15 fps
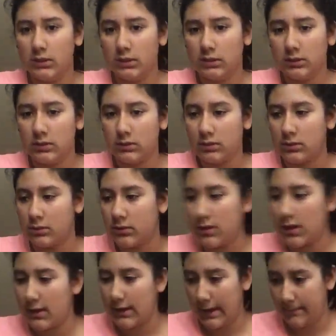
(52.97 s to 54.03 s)

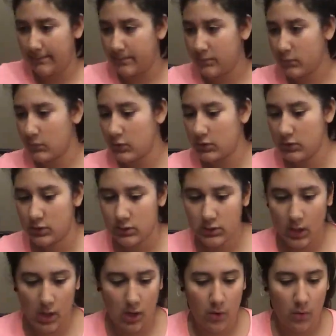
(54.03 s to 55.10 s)
Okay.
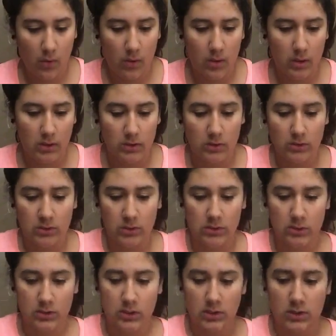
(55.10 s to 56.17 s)
So,
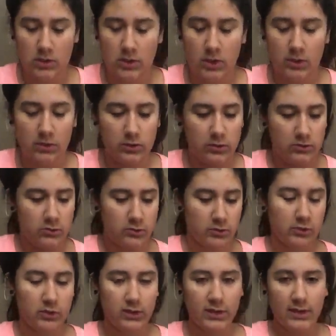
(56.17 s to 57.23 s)

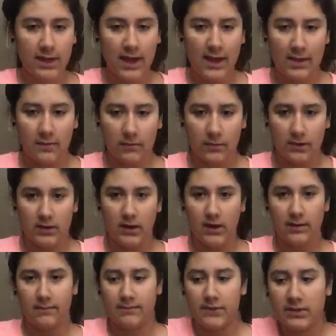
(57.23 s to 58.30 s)
usually I would,
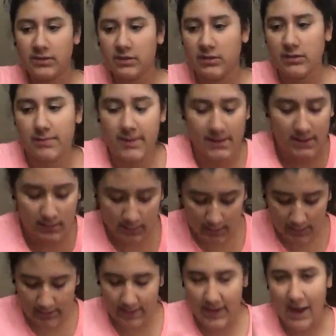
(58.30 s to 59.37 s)
this is a pen
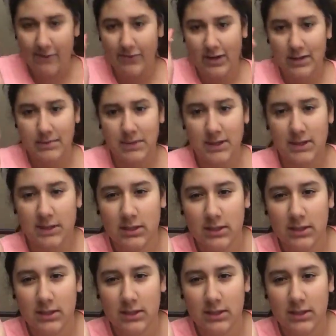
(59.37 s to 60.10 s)
and I recommend